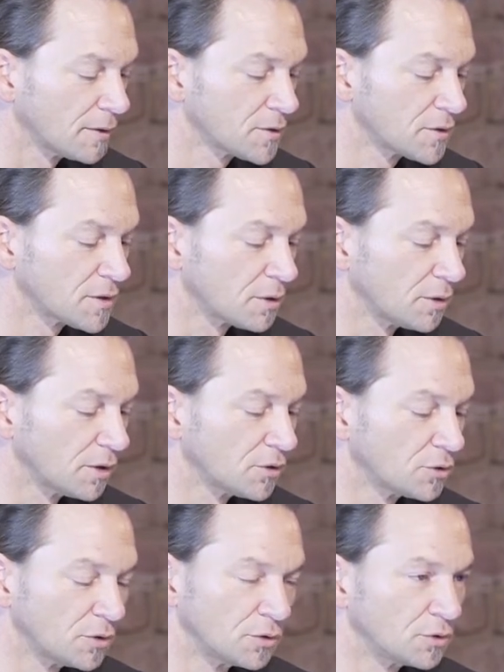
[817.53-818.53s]
necessary
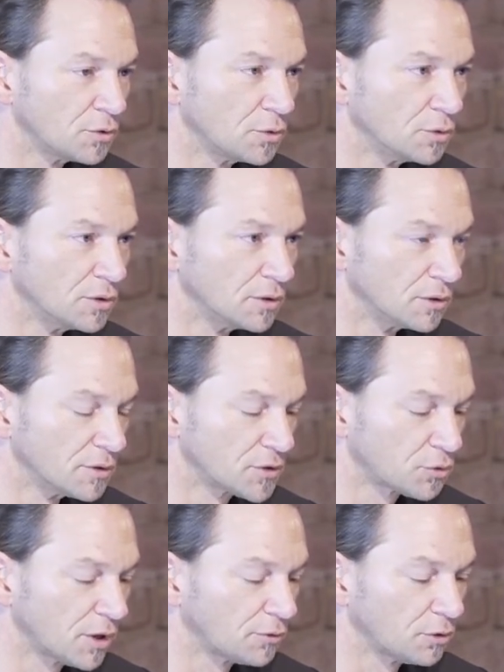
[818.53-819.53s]
to do a
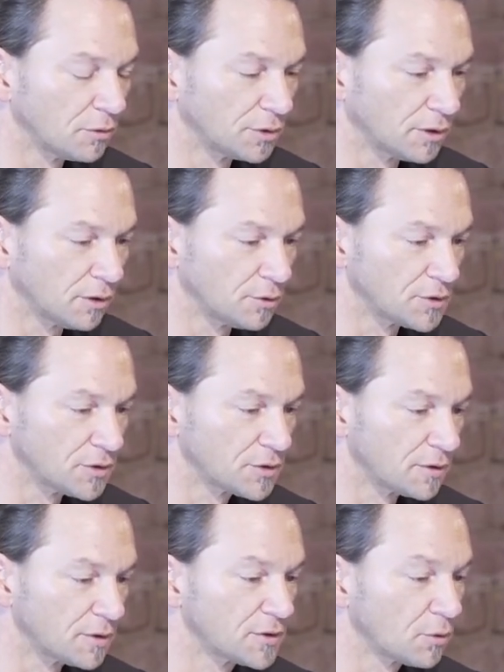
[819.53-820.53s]
straightforward
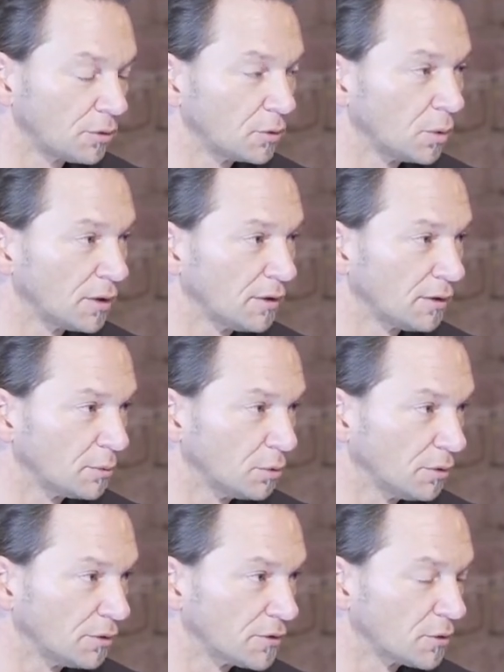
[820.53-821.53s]
analysis. And this is only one data
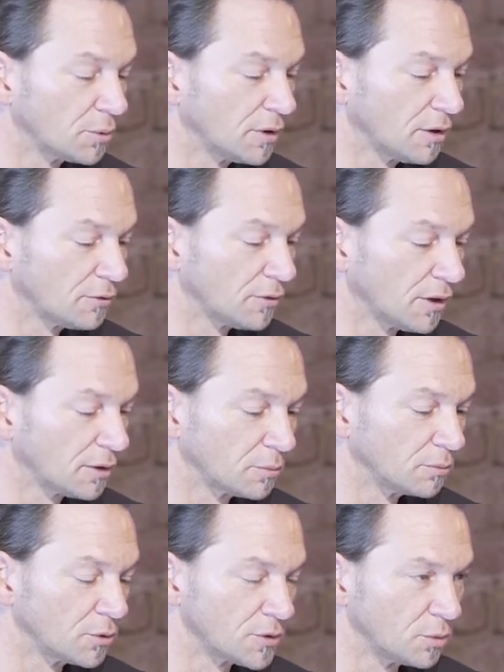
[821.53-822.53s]
point. So we have
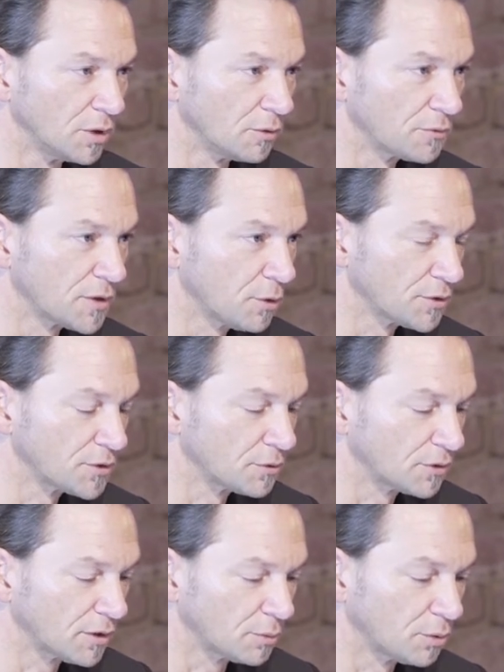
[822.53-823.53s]
mostly we have thousands
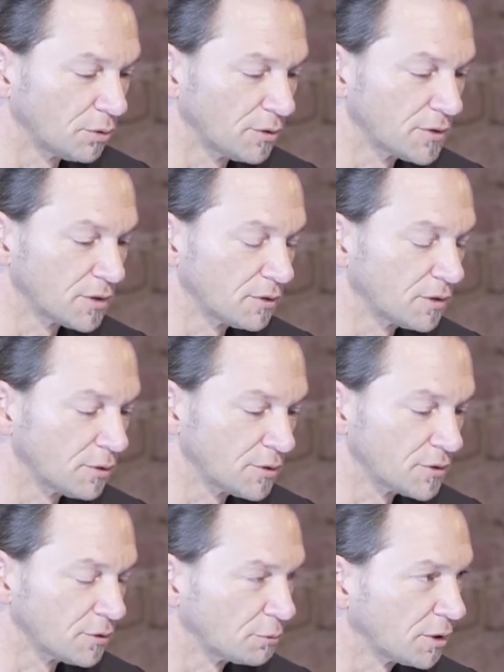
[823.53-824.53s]
of data points and
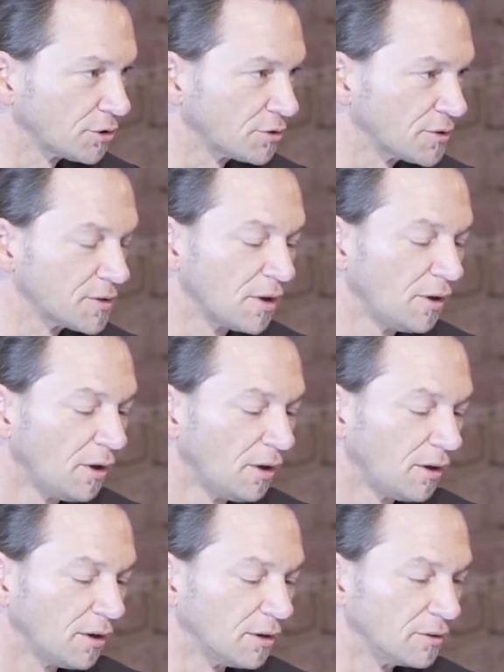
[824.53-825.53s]
thousands of patients,
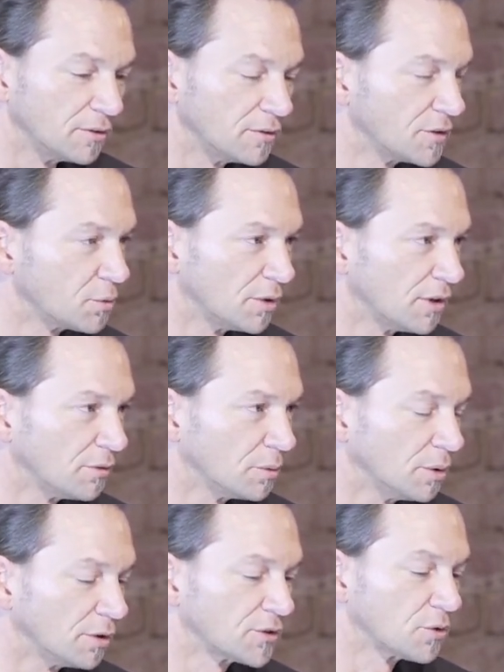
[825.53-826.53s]
and this will never
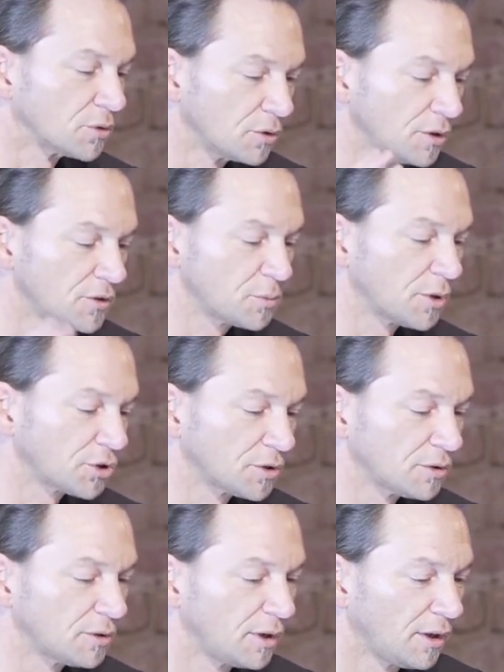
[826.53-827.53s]
work. So you need
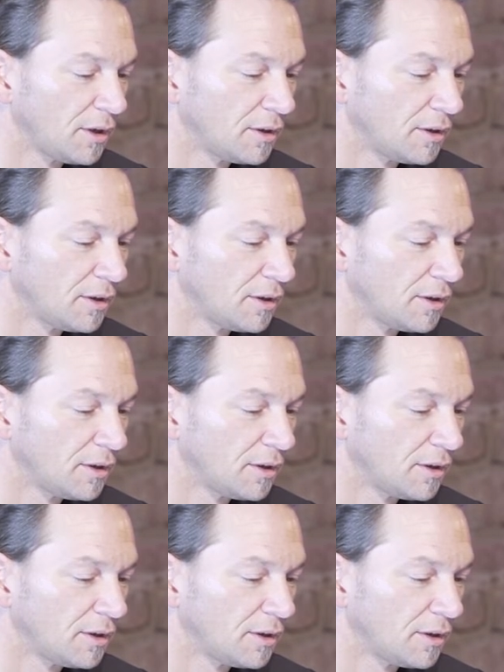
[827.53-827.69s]
special